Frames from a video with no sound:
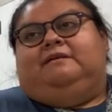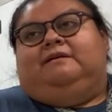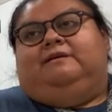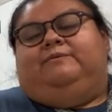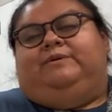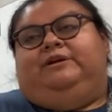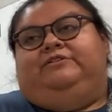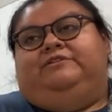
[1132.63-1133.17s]

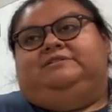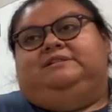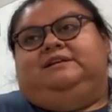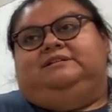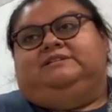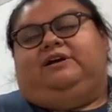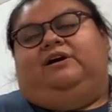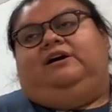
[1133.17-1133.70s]
what are those
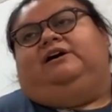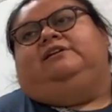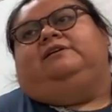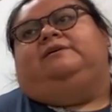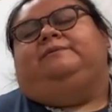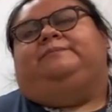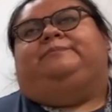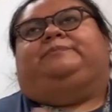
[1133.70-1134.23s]
things called?
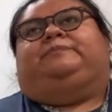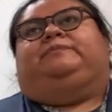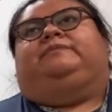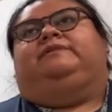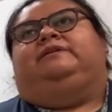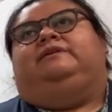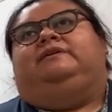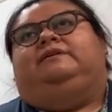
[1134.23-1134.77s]

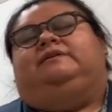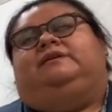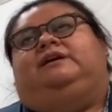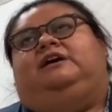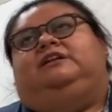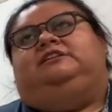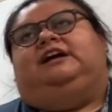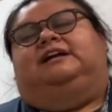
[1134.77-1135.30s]

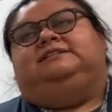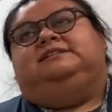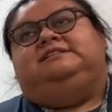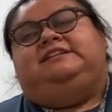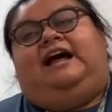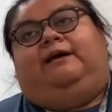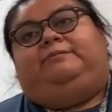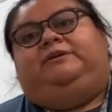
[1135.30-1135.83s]
Not the
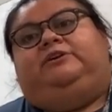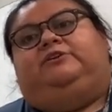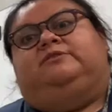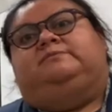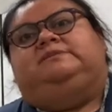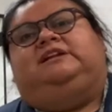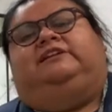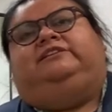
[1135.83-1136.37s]
stack
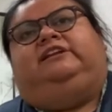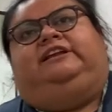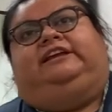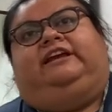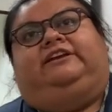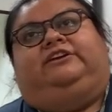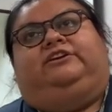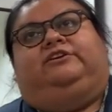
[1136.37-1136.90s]
cubes, not the
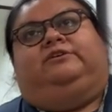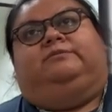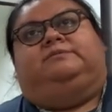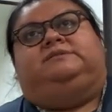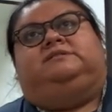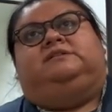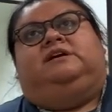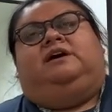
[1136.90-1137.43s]
linking
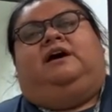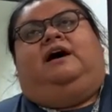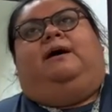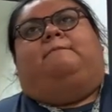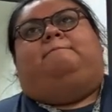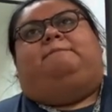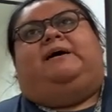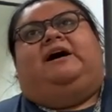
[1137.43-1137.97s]
cubes,
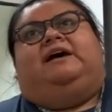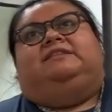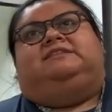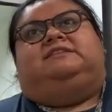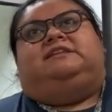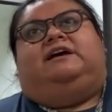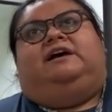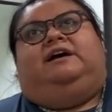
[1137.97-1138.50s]
but
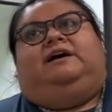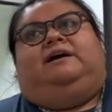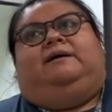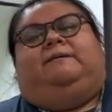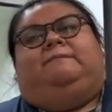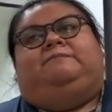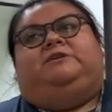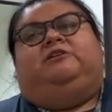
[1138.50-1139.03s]
the
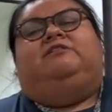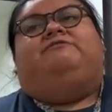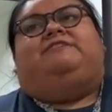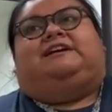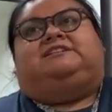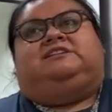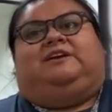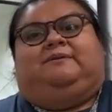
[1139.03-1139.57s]

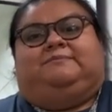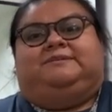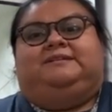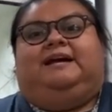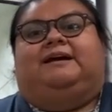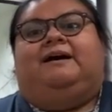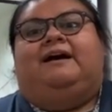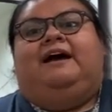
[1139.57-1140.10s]
Unifix cubes.
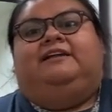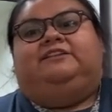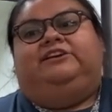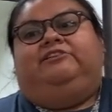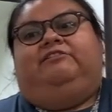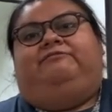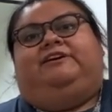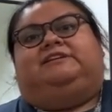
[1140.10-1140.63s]
Yeah, the
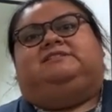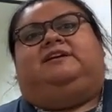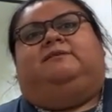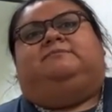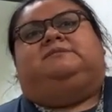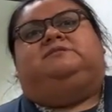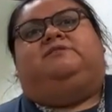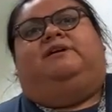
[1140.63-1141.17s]
Unifix
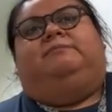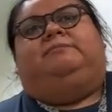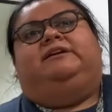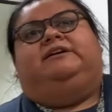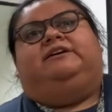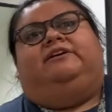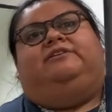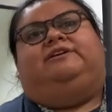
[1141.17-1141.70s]
cubes. So I'm
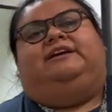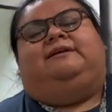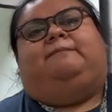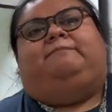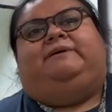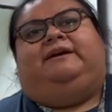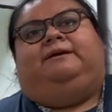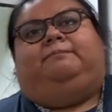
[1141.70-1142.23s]
go get a
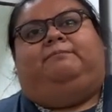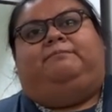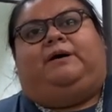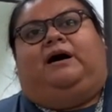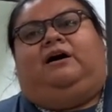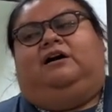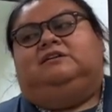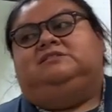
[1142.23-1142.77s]
big
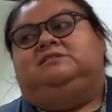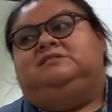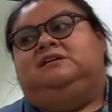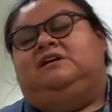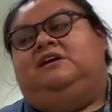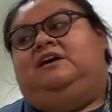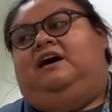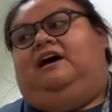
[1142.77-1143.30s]
box
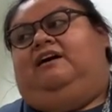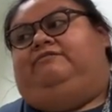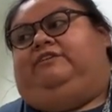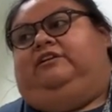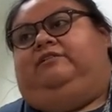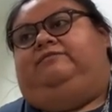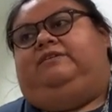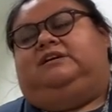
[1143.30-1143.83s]
of
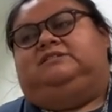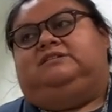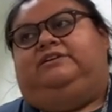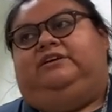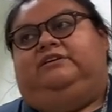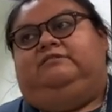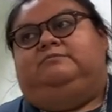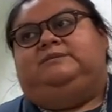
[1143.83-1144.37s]
Unifix
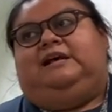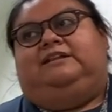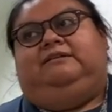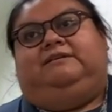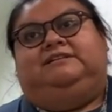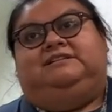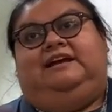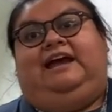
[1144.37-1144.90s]
cubes
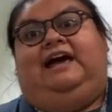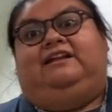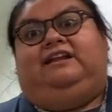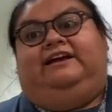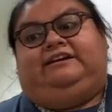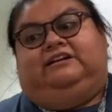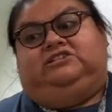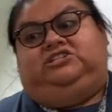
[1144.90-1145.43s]
because they had
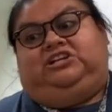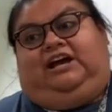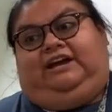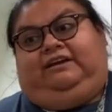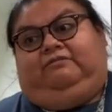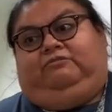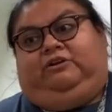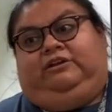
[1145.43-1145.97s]
like a
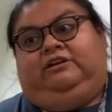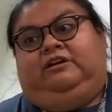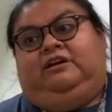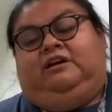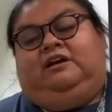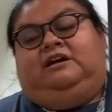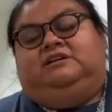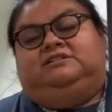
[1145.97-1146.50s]
giant one.
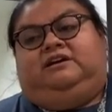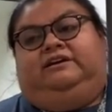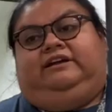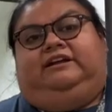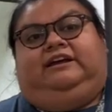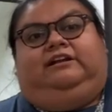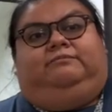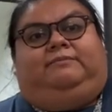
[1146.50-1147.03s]
So I'm gonna
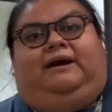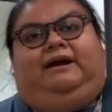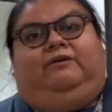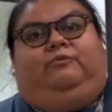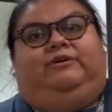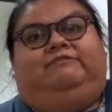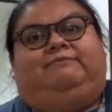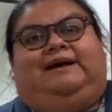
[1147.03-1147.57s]
get
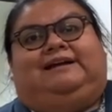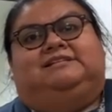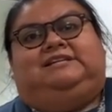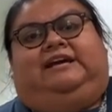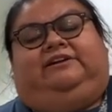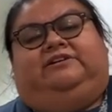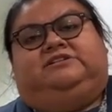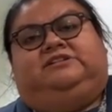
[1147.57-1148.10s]
one of my
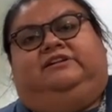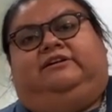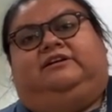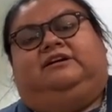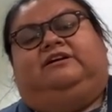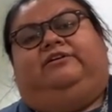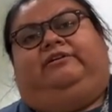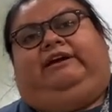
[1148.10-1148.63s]
containers and I'm gonna
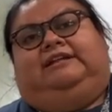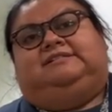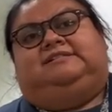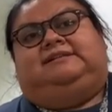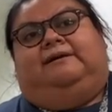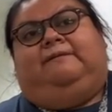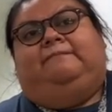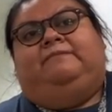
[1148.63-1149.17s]
go get
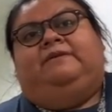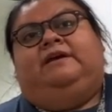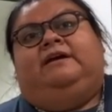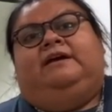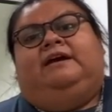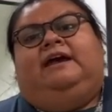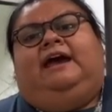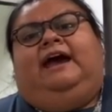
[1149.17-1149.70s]
some.
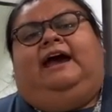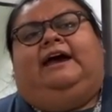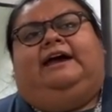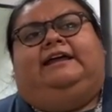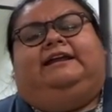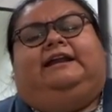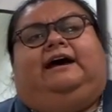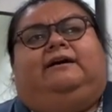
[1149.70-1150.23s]

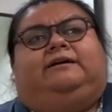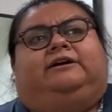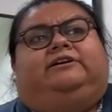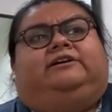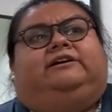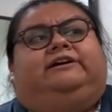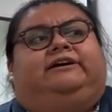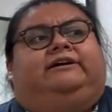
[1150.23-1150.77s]
And I'm
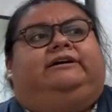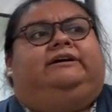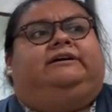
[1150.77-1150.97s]
gonna